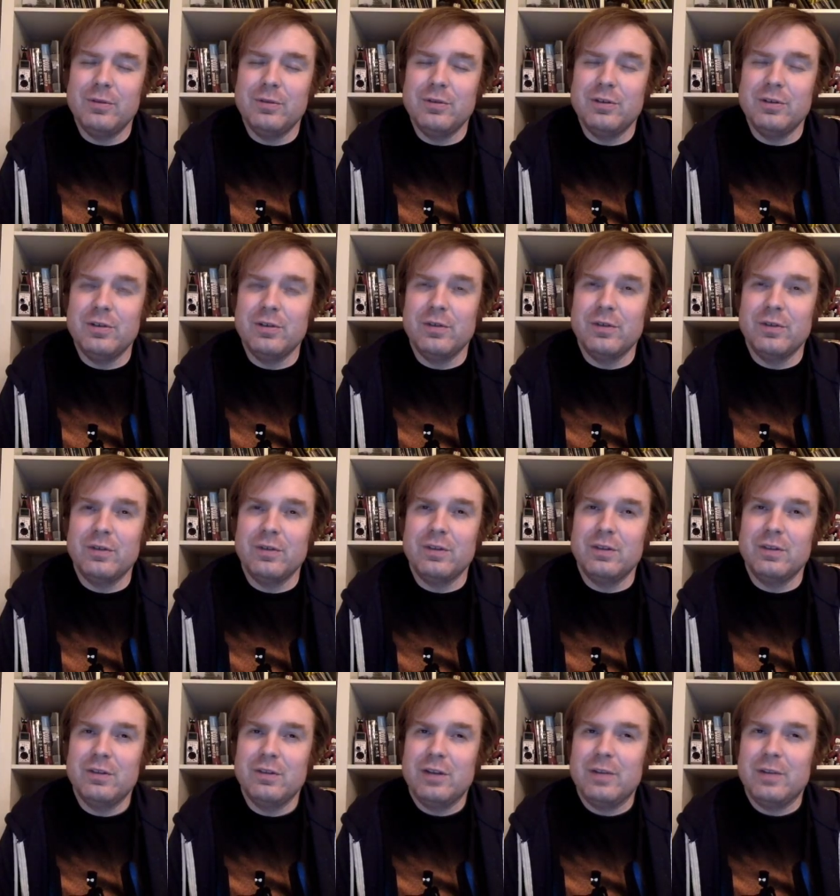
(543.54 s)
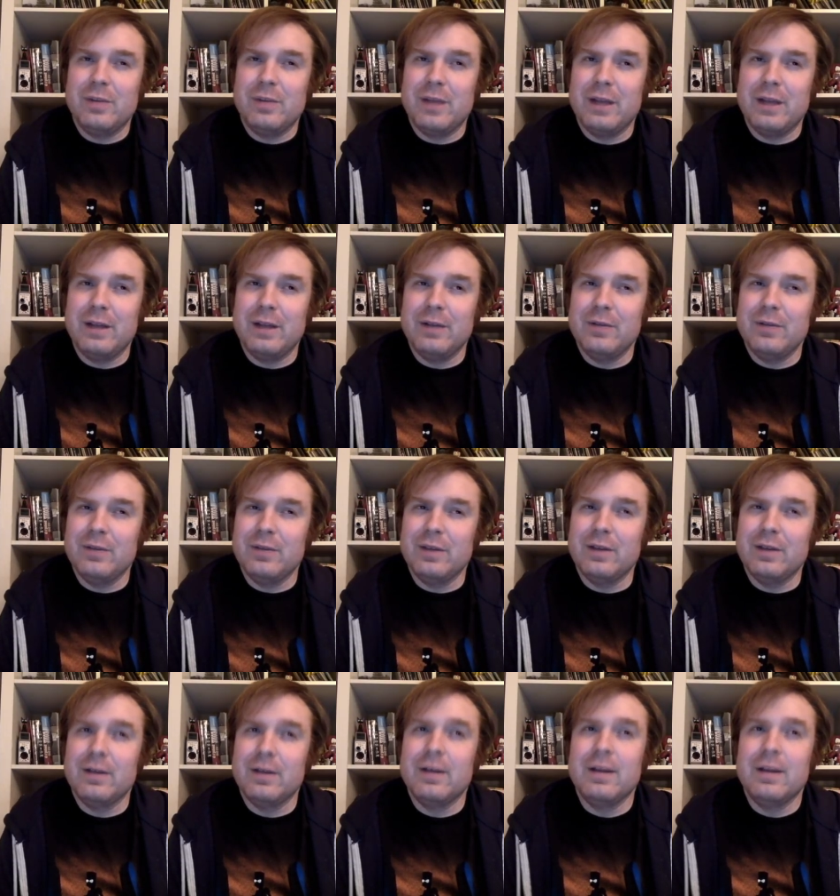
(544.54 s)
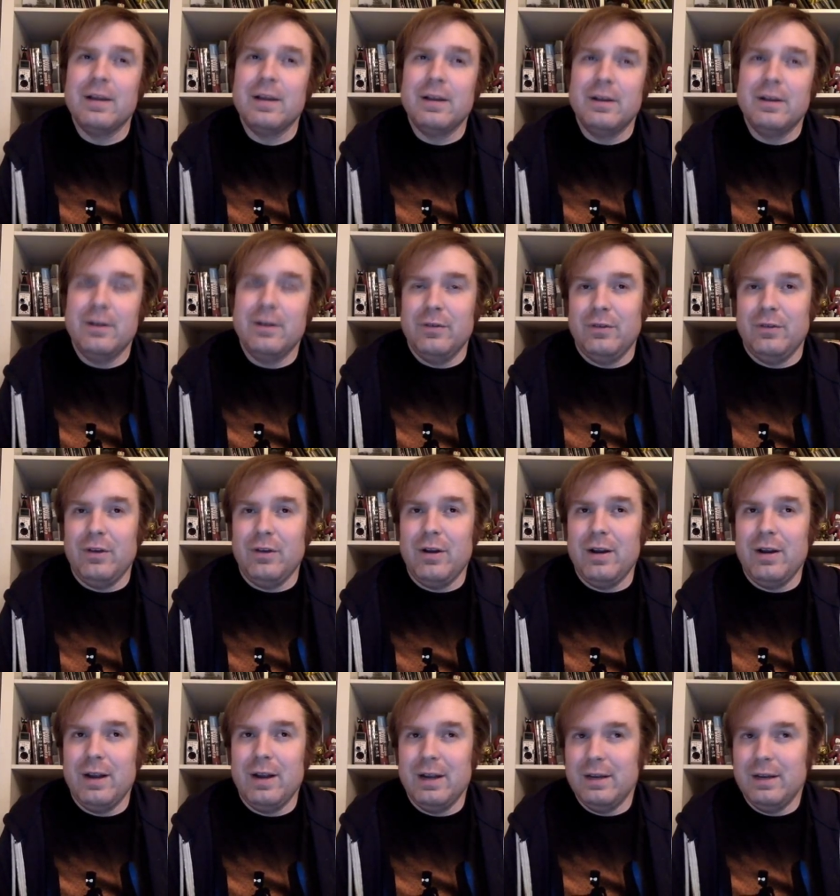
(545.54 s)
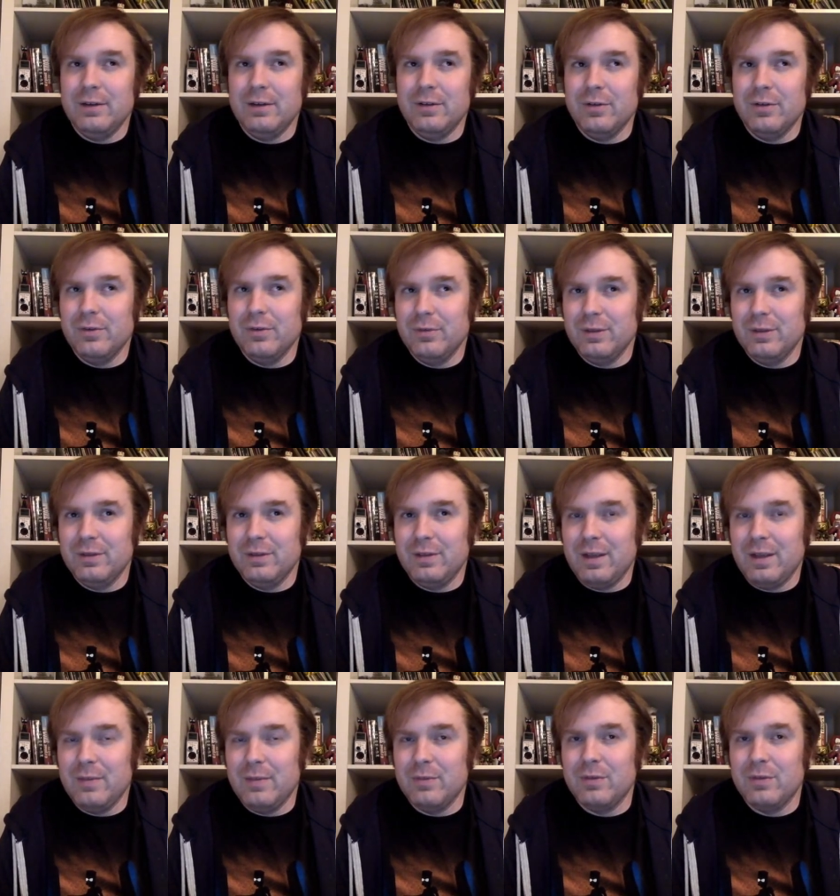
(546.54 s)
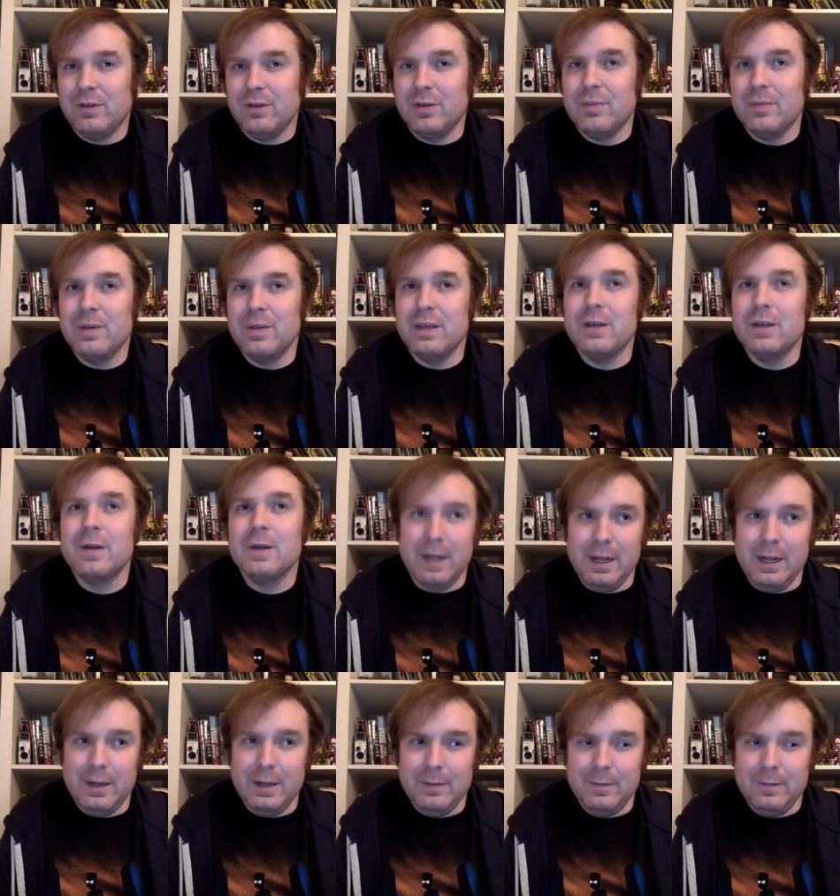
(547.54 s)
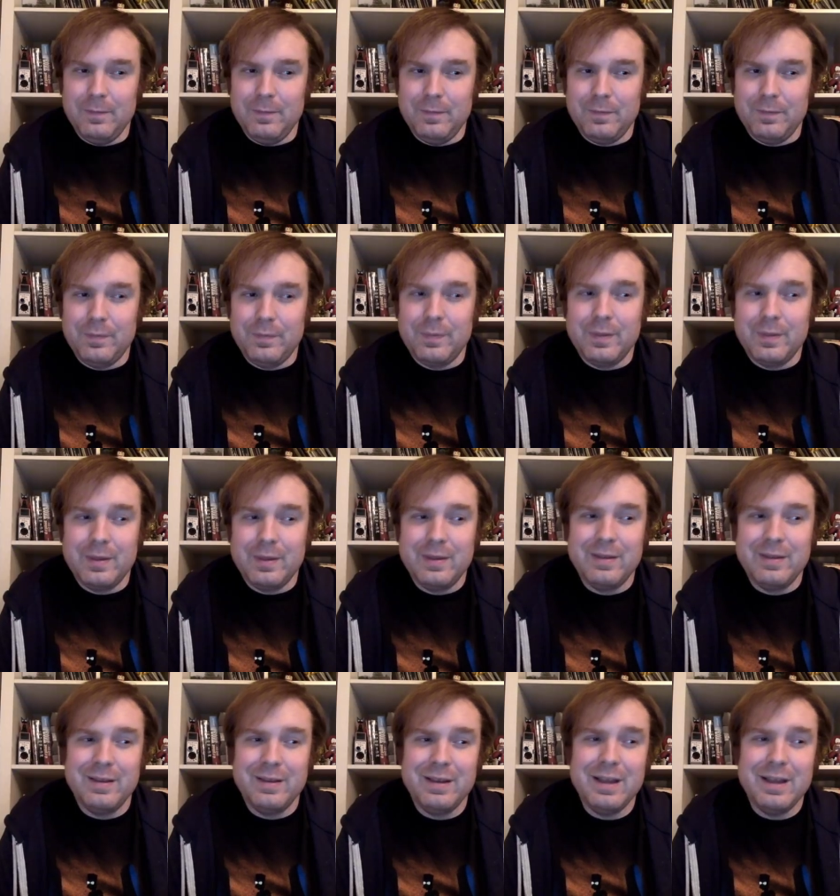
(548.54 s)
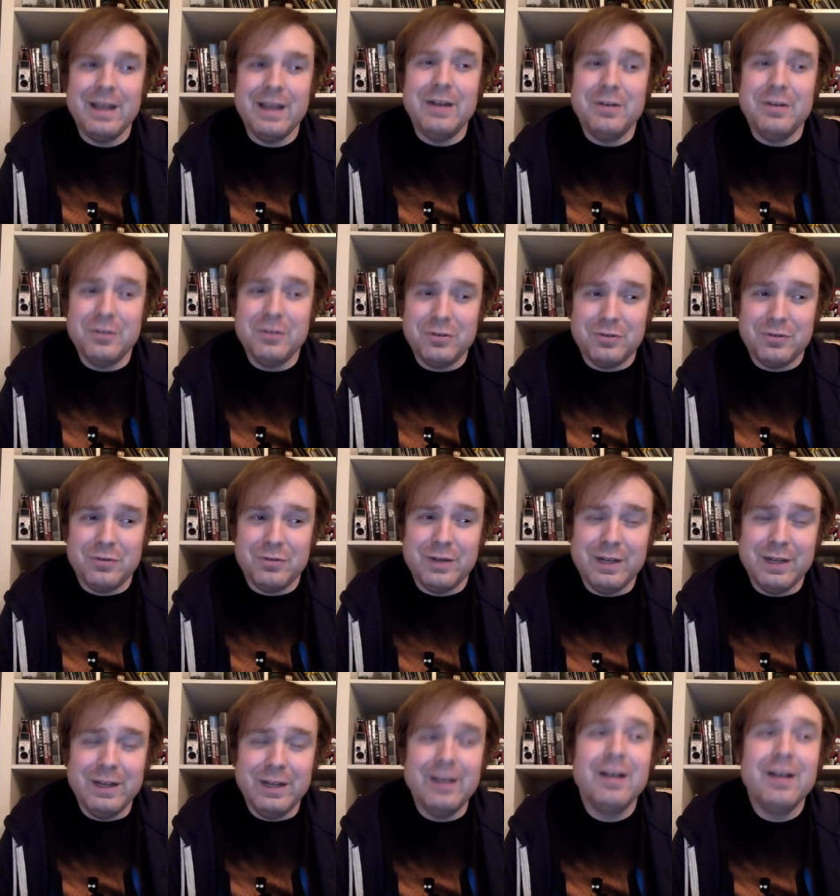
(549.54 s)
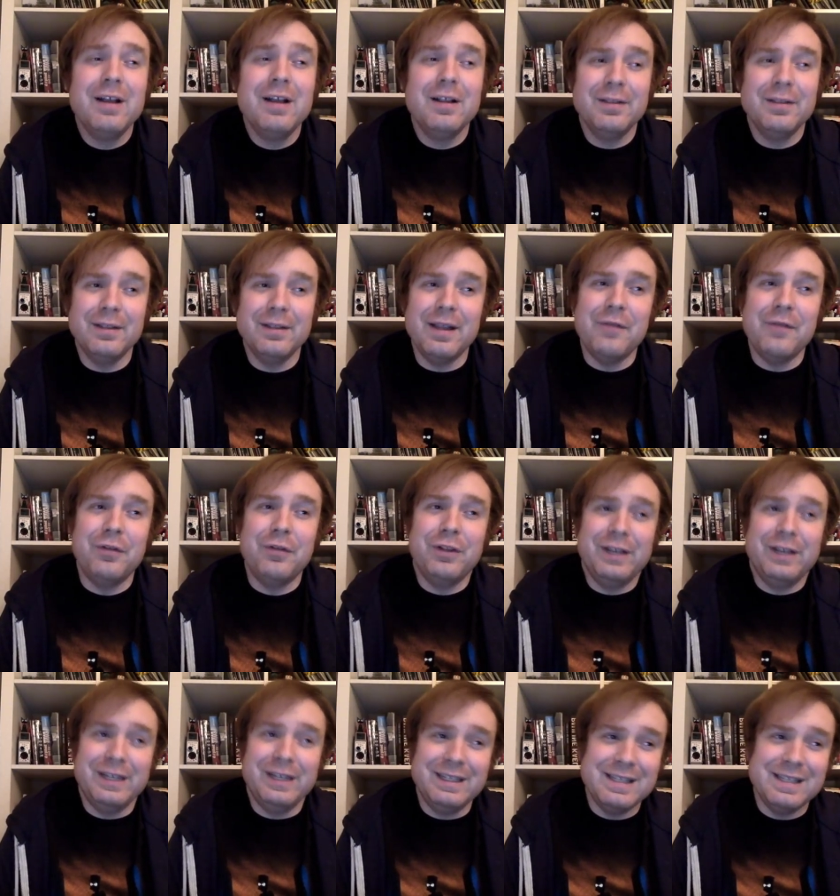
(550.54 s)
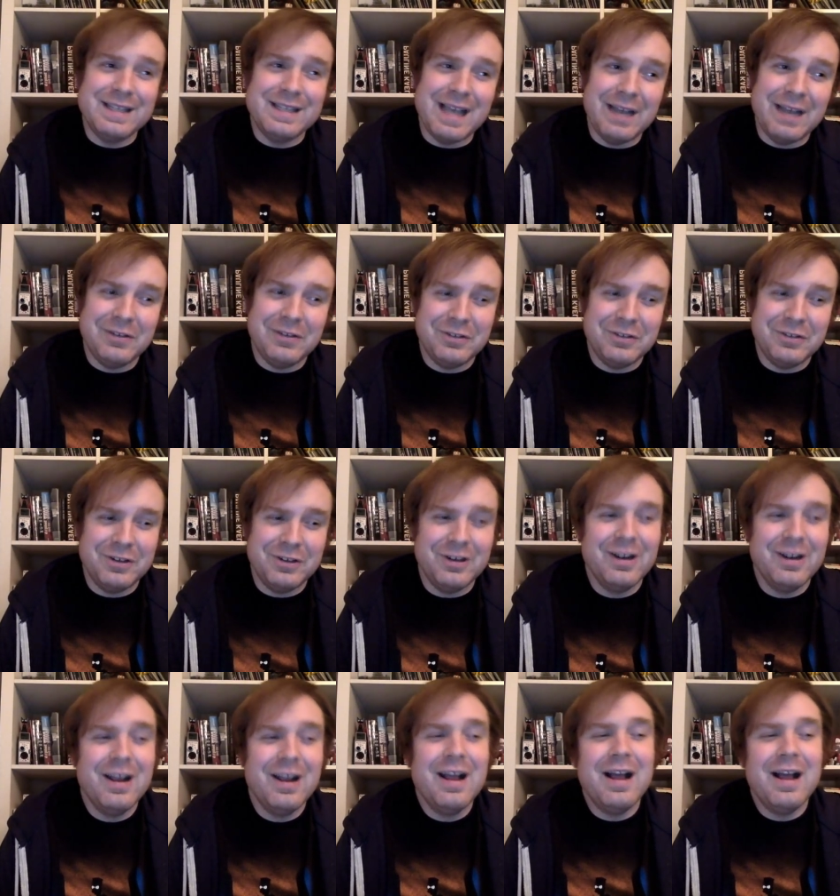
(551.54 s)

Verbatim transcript: could you give us the check back? And he was like, no, sorry, I didn't know this game was gonna be a industry leveling disaster.